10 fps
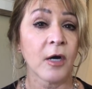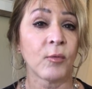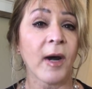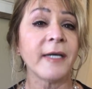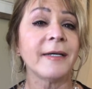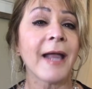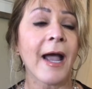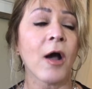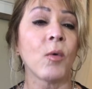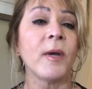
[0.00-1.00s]
Right
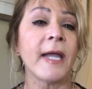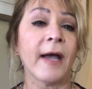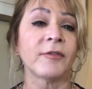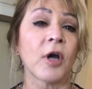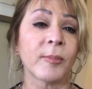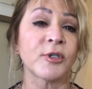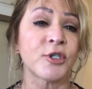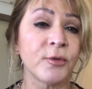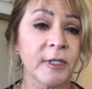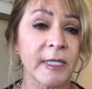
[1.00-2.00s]
now, we have an
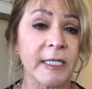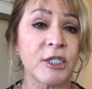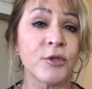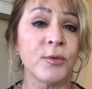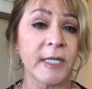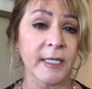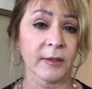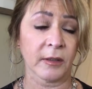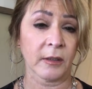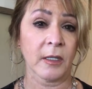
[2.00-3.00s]
opportunity to
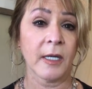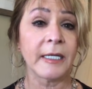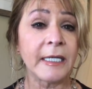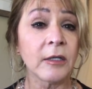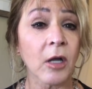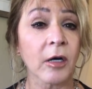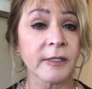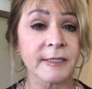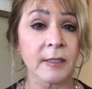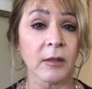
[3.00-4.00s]
heal. Heal our
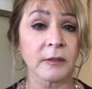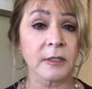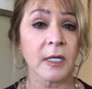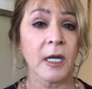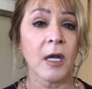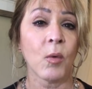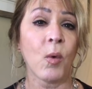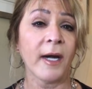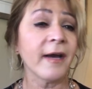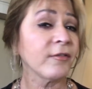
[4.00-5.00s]
assault,
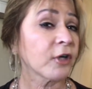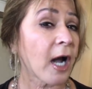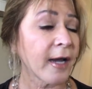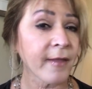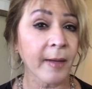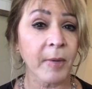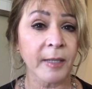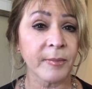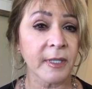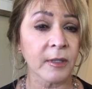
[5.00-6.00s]
whatever kind that
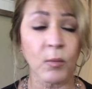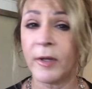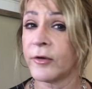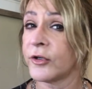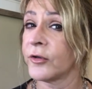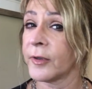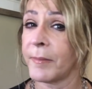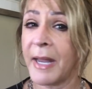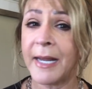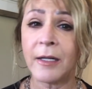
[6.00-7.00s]
might be, whether you're a
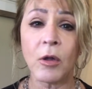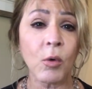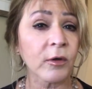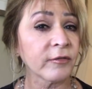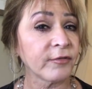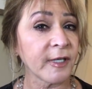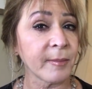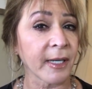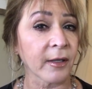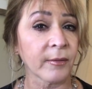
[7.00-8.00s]
male or a
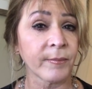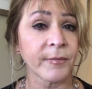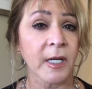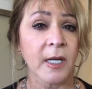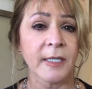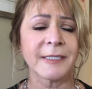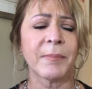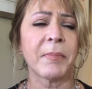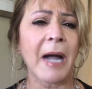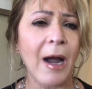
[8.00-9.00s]
female. It's a
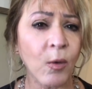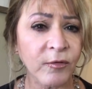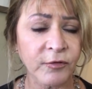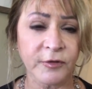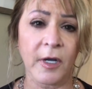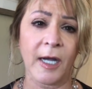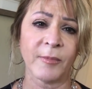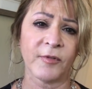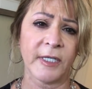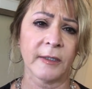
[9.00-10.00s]
powerful time
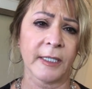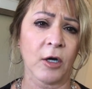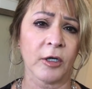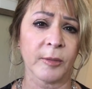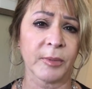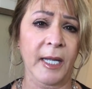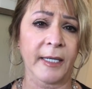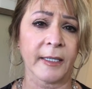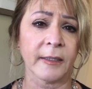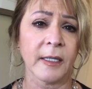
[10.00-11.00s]
of healing on our
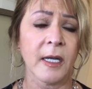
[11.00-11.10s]
planet.